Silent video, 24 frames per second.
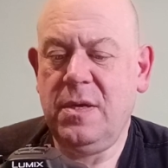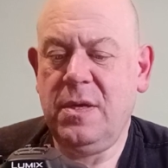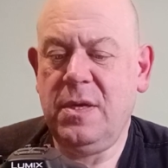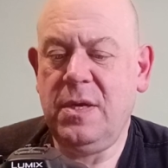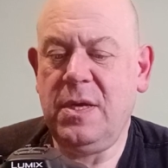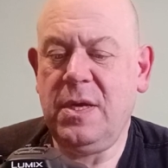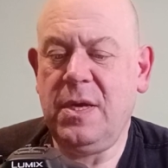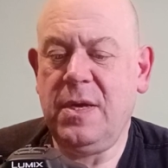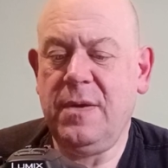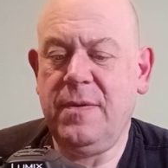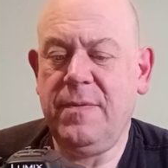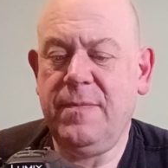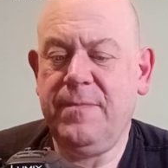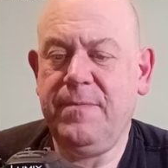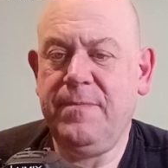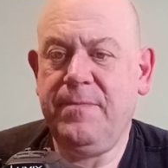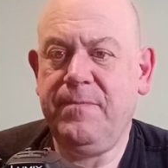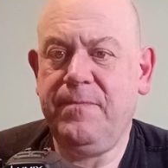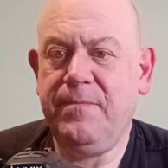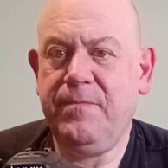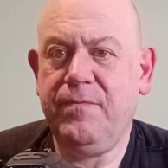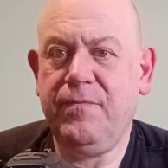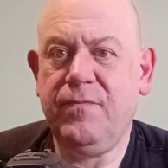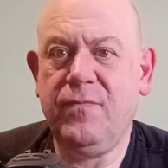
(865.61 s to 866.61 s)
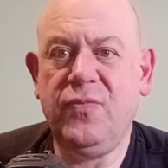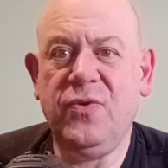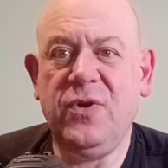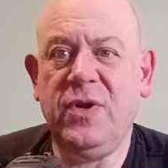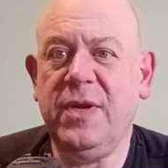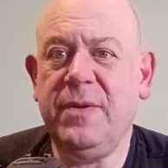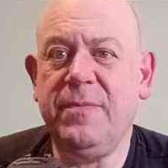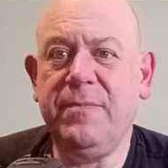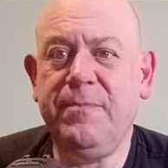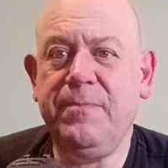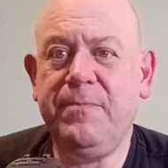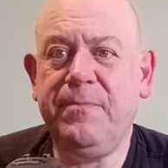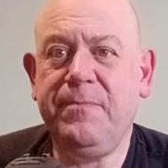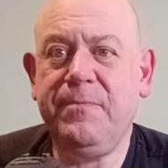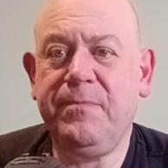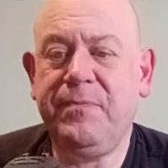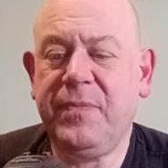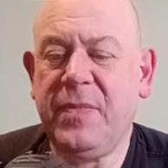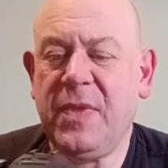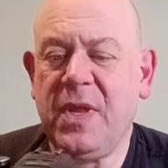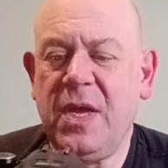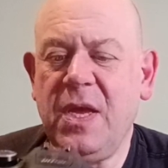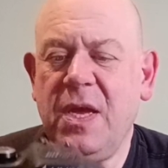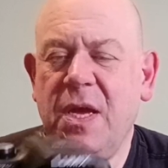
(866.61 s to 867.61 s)
yeah brilliant
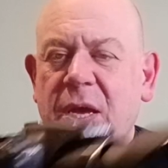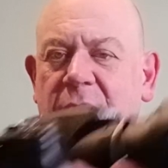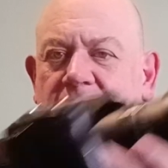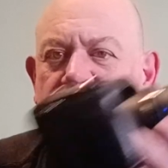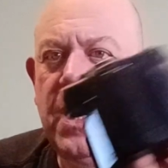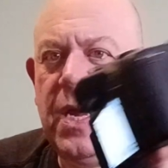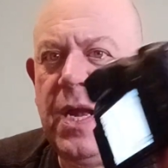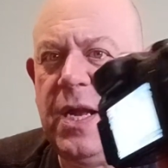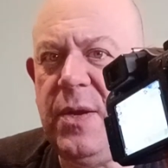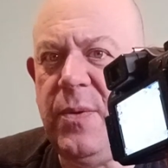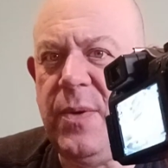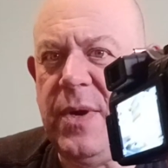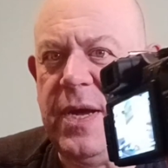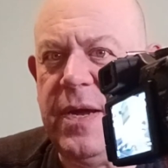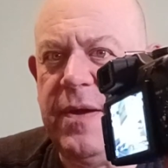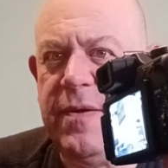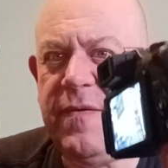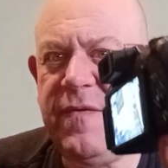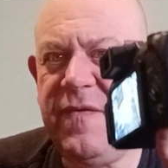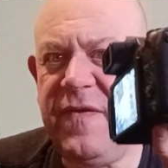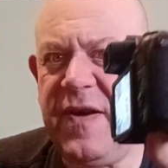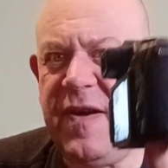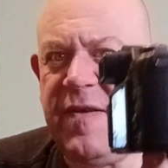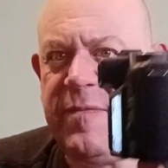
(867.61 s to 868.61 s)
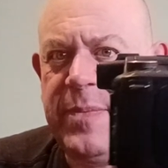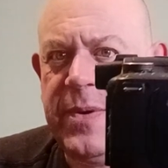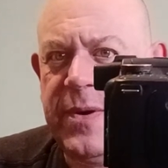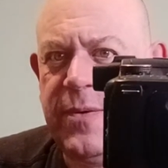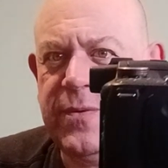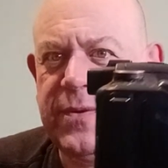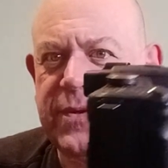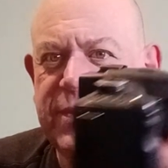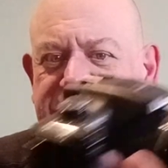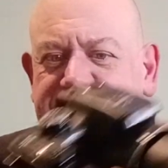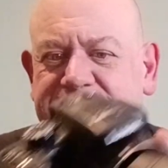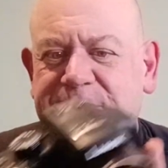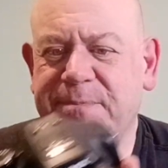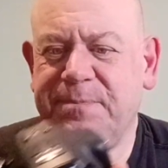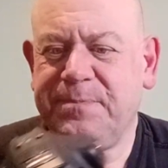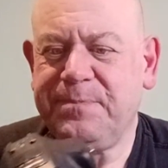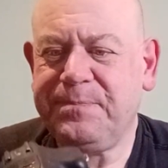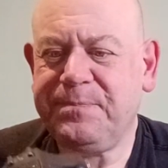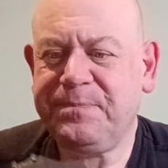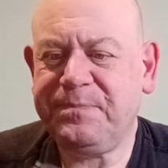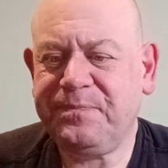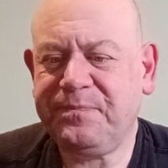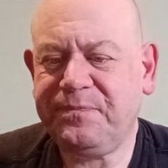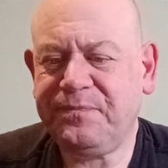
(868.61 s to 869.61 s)
anyway five pounds
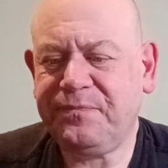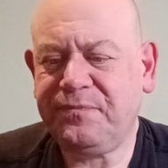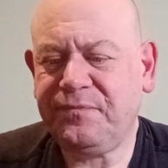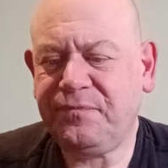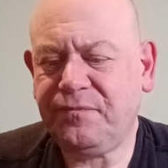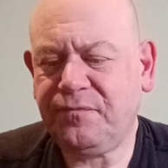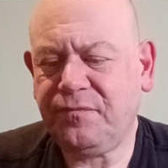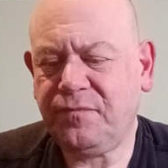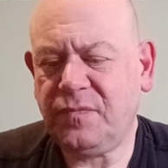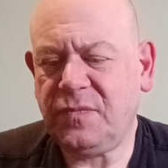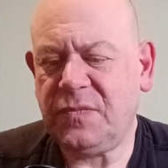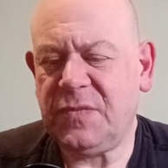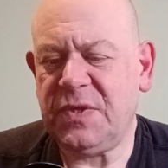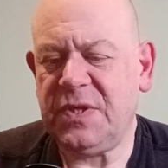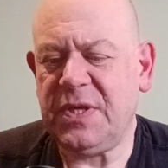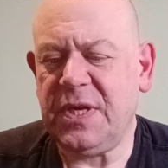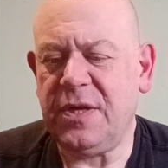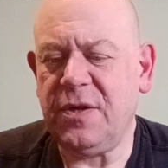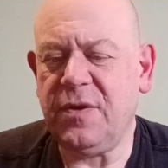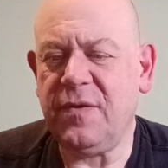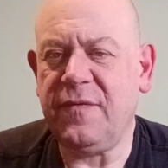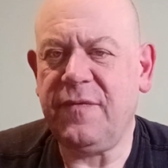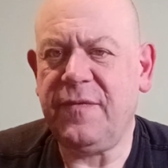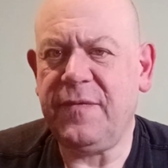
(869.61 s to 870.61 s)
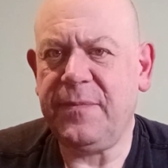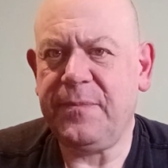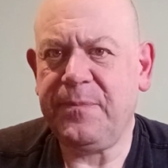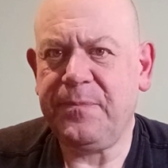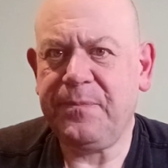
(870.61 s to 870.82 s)
ten off